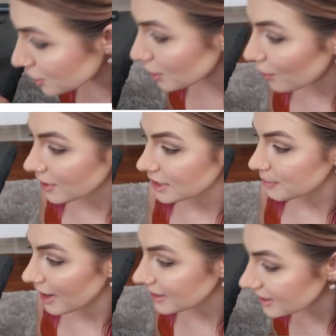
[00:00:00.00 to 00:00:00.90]
don't
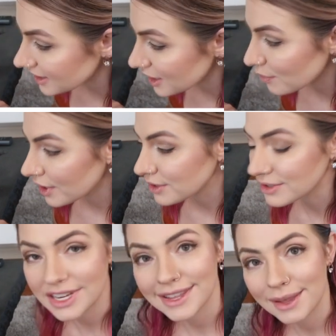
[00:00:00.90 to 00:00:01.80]
expect to see what you
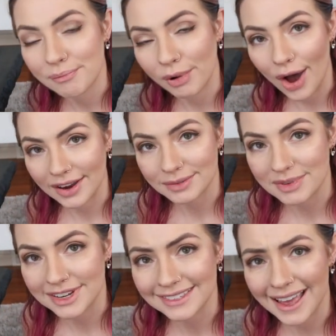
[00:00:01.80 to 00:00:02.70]
see in the box
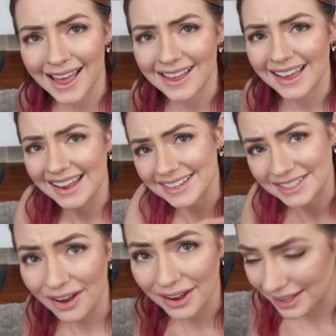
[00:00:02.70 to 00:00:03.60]
because it is
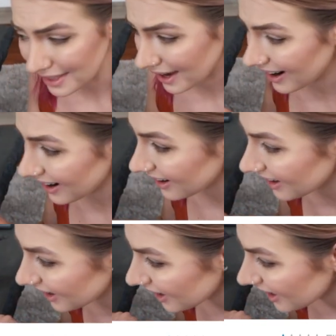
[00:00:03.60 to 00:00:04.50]
not in
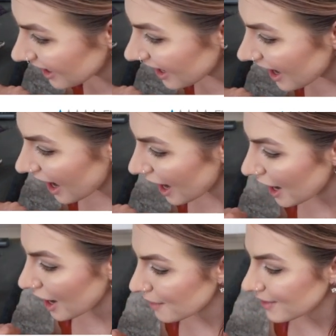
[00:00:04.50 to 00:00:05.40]
there.
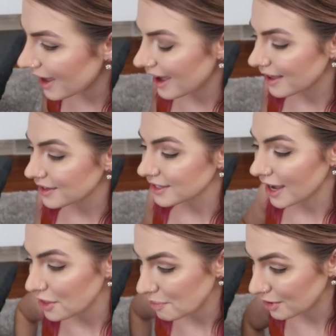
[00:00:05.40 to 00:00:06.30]
And this
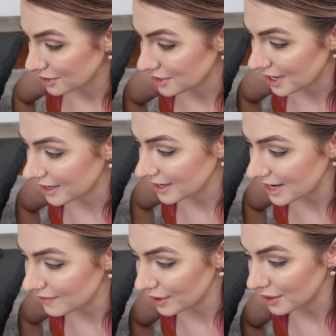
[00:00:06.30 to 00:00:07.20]
other person
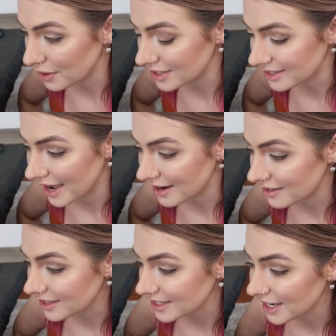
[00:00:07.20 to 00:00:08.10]
even
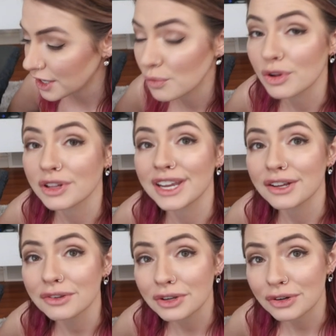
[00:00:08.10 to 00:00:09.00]
said, this kit will
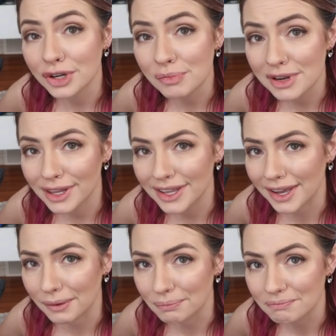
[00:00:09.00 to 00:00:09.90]
kill your
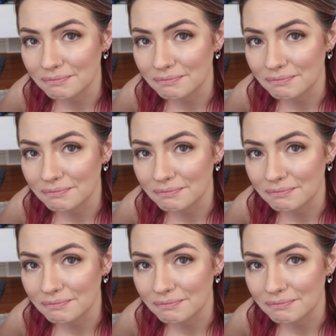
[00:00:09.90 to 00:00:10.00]
chameleon.